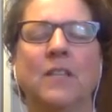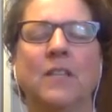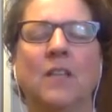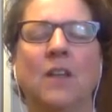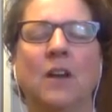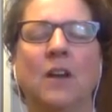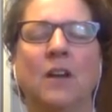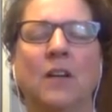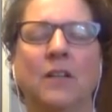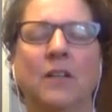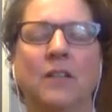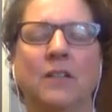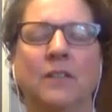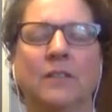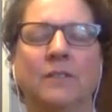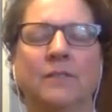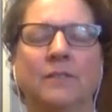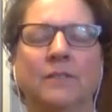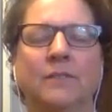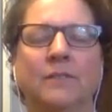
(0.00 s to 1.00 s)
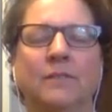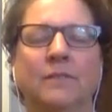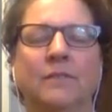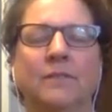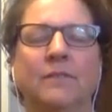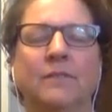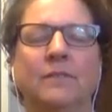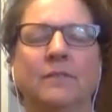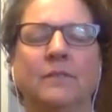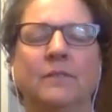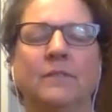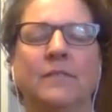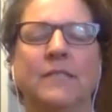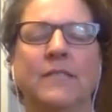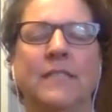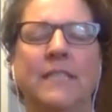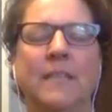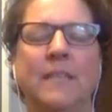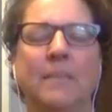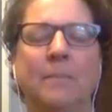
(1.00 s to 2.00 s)
longer,
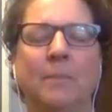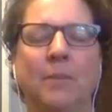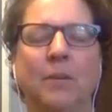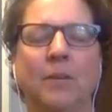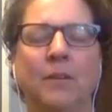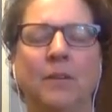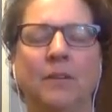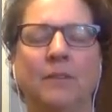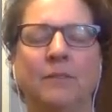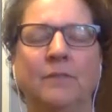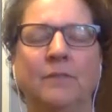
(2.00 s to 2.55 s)
deeper,